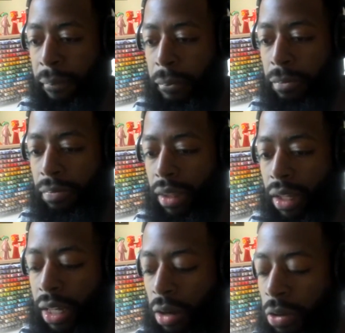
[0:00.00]
And
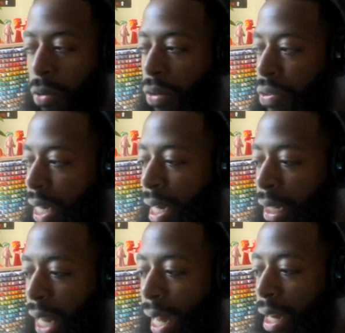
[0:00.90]
we've
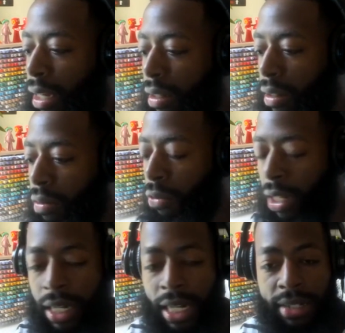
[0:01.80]
seen like
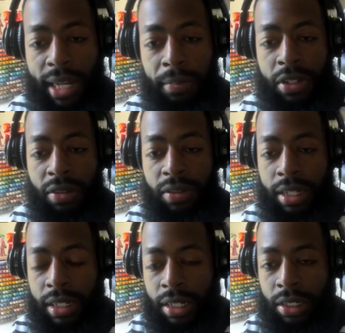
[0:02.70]
really good examples of
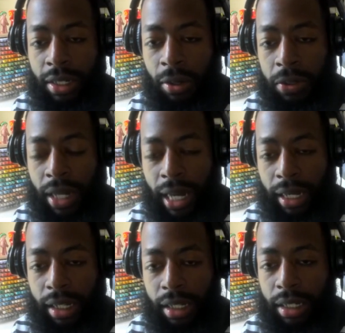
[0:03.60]
this in shows
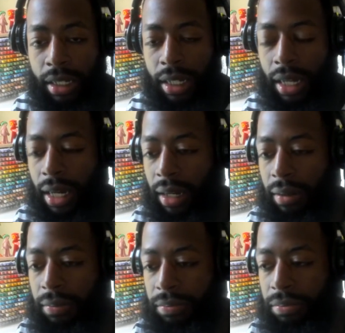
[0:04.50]
like
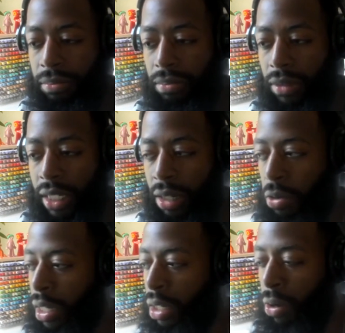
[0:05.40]
um, there
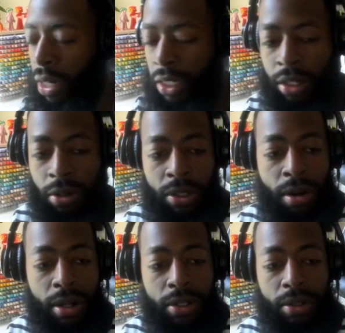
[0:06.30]
was a new Ninja Turtles
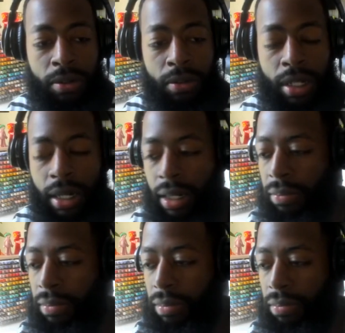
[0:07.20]
cartoon that